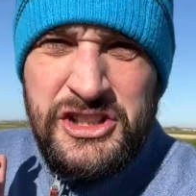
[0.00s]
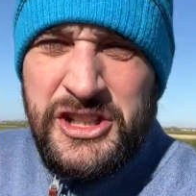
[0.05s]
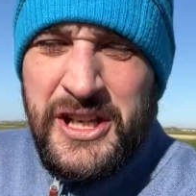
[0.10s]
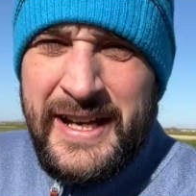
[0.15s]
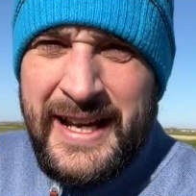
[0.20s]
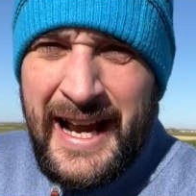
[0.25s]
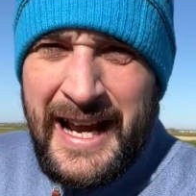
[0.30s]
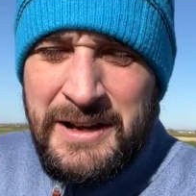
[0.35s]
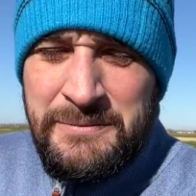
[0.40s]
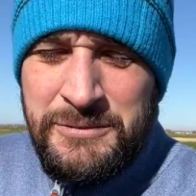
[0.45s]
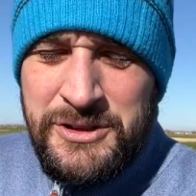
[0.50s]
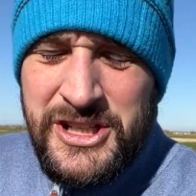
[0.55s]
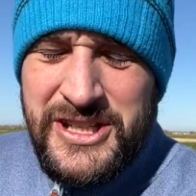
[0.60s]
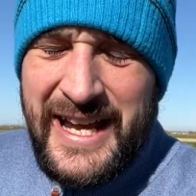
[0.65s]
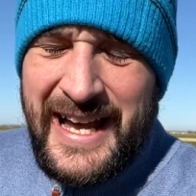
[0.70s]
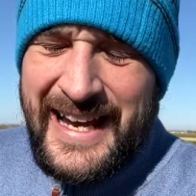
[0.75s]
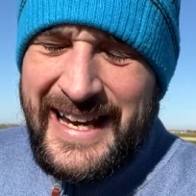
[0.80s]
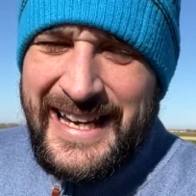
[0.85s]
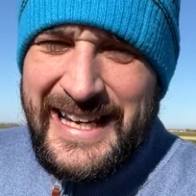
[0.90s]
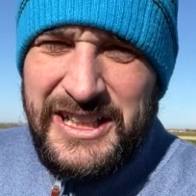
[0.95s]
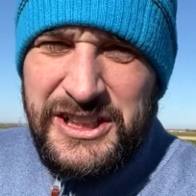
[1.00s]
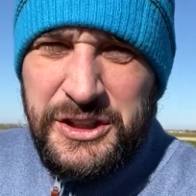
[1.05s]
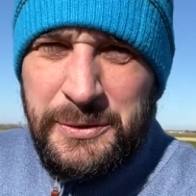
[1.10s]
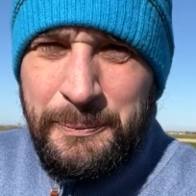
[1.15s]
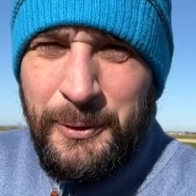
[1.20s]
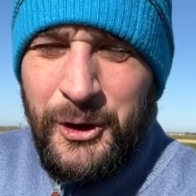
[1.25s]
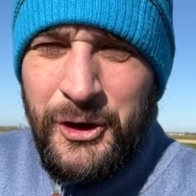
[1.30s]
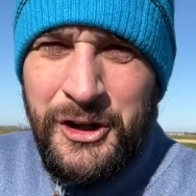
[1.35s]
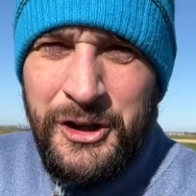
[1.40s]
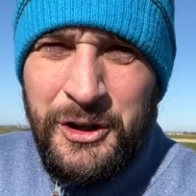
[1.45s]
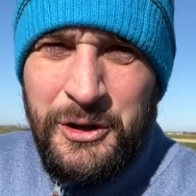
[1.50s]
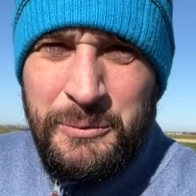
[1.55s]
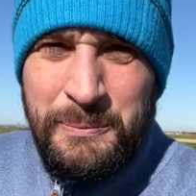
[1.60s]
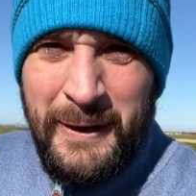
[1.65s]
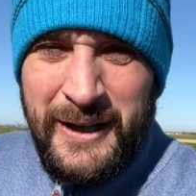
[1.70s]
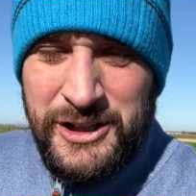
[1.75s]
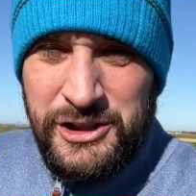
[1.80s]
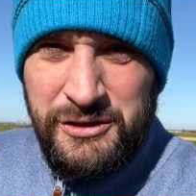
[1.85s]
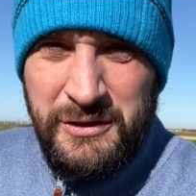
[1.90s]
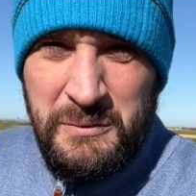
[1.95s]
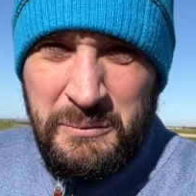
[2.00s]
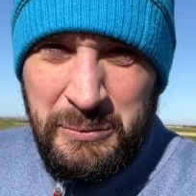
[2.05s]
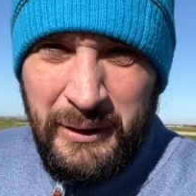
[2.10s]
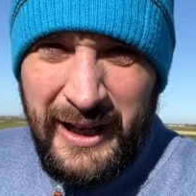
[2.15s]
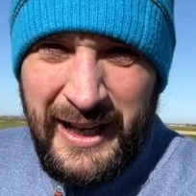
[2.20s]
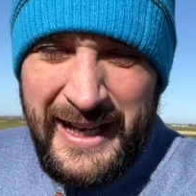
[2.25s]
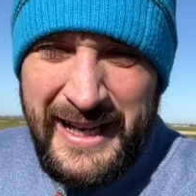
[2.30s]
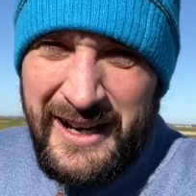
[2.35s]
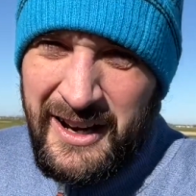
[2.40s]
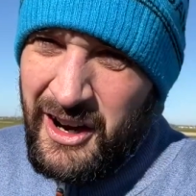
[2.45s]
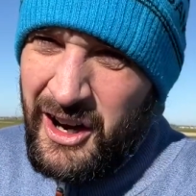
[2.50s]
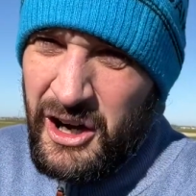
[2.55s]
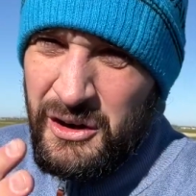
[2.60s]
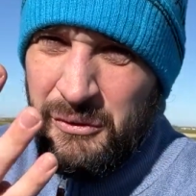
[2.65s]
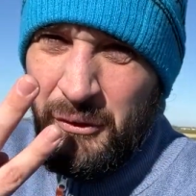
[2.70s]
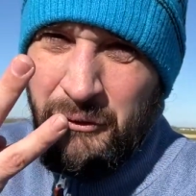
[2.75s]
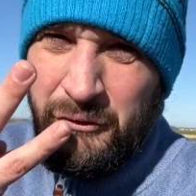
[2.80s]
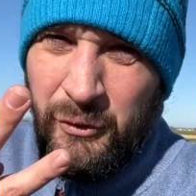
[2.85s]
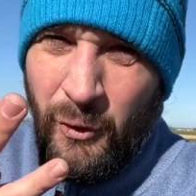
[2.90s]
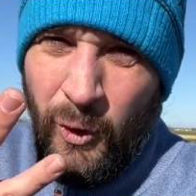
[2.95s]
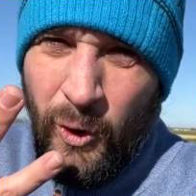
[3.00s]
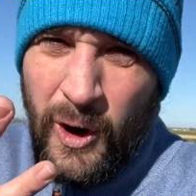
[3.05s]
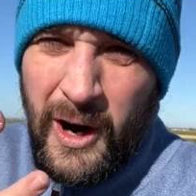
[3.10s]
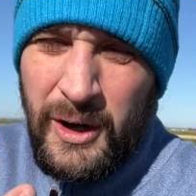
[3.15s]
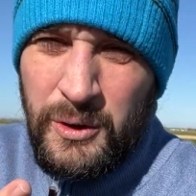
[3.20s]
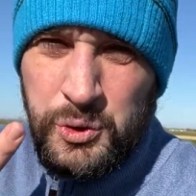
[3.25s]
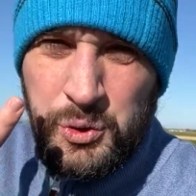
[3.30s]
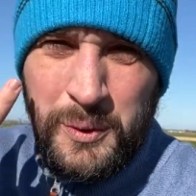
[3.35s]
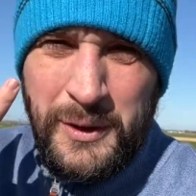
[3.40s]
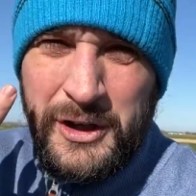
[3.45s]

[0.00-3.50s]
So the aim today is to put the new putter in play over 4 holes.